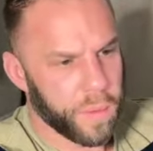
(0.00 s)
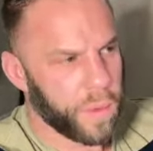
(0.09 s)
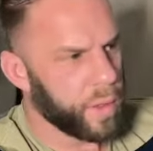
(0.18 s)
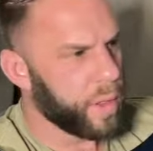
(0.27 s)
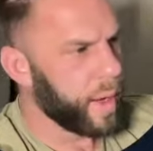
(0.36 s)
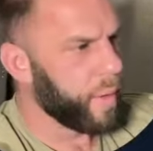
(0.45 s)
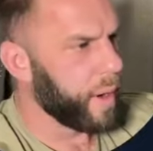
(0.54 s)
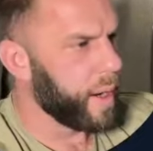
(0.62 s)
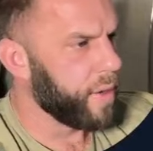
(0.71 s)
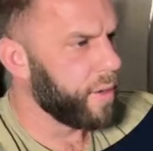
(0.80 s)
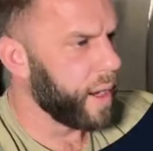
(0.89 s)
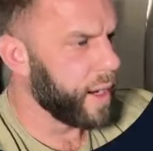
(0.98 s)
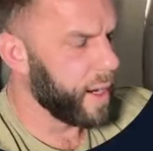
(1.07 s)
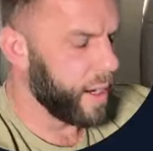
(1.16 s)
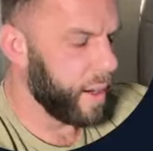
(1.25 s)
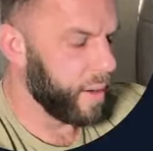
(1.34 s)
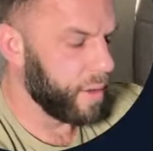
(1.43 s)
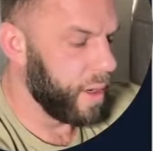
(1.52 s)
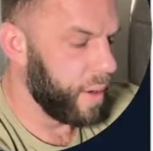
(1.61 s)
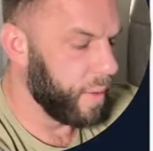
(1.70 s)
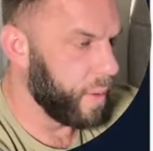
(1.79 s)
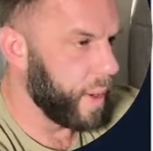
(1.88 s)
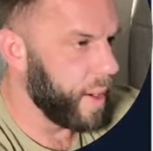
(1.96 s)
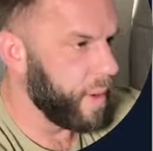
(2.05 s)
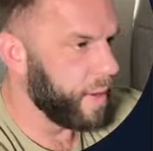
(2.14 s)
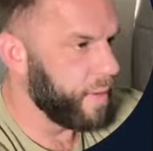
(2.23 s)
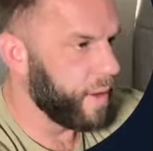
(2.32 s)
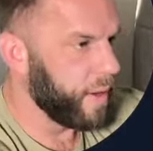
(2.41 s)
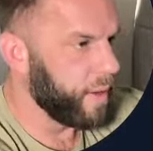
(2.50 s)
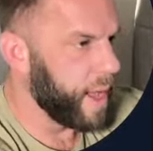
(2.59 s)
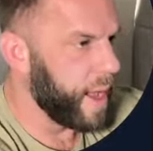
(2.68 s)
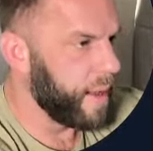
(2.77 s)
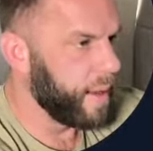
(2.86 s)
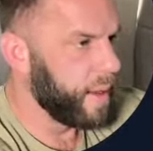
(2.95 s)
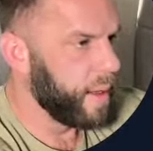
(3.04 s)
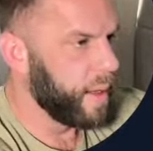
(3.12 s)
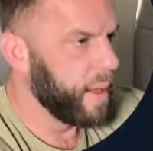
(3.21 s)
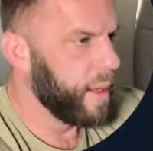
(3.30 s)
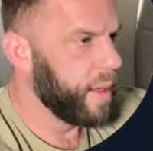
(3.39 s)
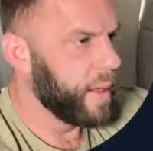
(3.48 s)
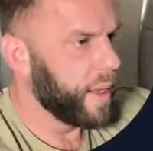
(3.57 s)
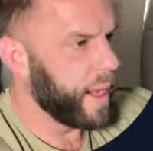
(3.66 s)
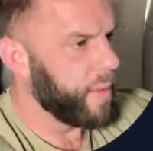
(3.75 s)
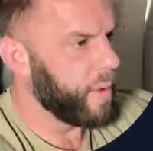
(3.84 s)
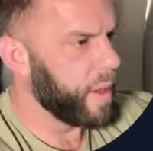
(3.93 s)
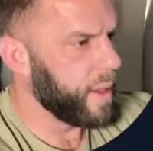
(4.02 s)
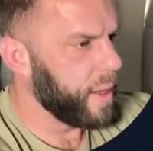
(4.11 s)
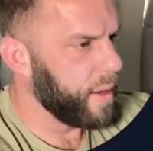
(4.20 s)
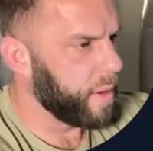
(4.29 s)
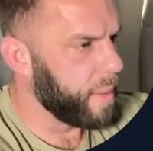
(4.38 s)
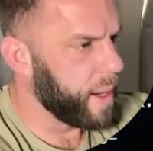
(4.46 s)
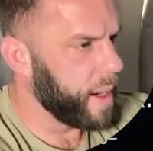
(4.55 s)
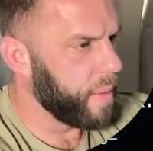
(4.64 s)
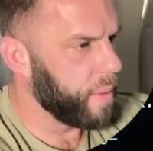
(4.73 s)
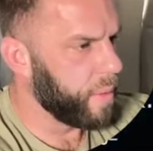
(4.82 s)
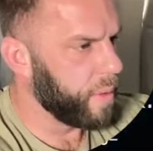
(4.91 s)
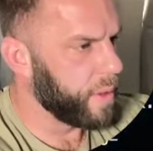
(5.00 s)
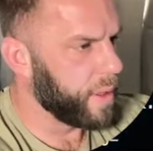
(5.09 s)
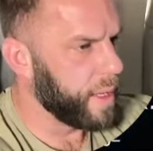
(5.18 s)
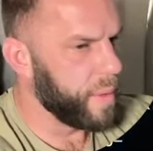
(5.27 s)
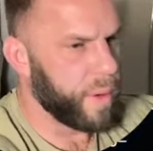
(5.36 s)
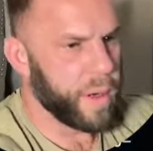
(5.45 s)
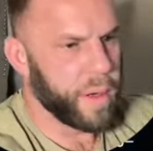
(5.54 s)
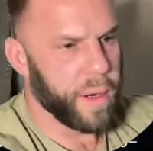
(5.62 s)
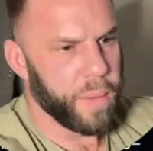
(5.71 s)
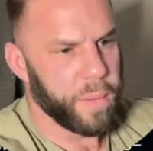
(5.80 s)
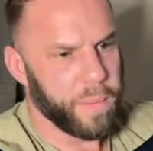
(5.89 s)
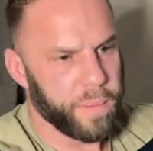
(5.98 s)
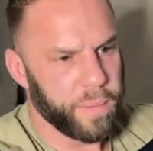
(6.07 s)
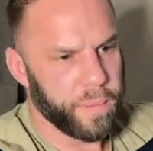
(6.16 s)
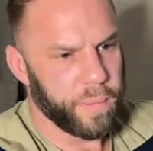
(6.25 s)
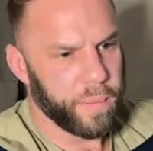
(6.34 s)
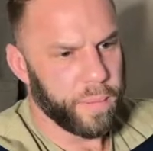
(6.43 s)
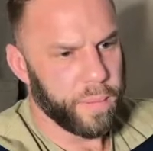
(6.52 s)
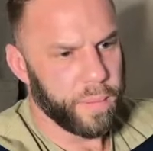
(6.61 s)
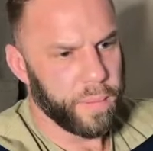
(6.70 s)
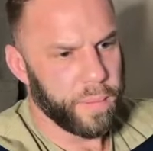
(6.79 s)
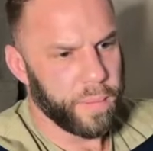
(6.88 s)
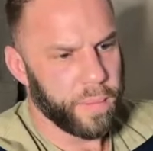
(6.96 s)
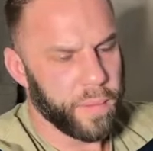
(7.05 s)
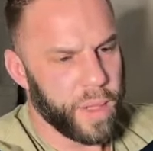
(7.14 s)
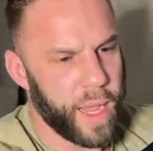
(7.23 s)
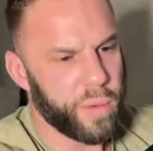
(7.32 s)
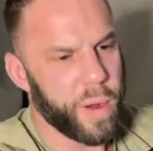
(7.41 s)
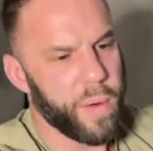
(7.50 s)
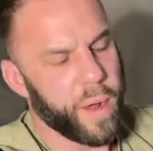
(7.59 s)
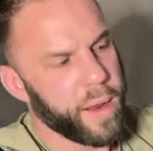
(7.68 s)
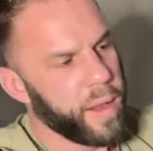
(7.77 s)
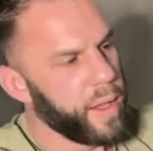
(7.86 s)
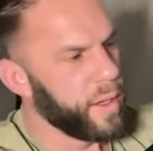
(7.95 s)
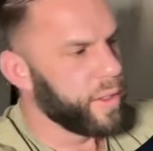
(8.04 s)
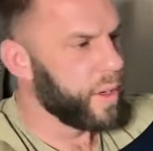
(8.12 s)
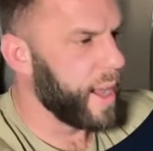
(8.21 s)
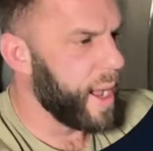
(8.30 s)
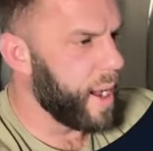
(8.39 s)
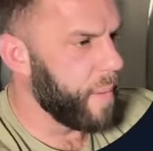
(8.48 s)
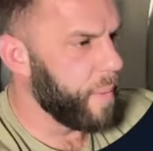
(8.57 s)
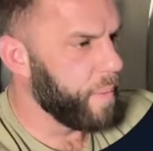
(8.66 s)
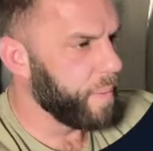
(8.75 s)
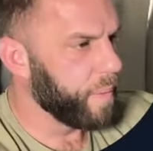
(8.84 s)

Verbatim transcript: looks like we're kind of stuck in here. So the way we can fix that, add one of these up there. We'll delete one here. That's what we want. So now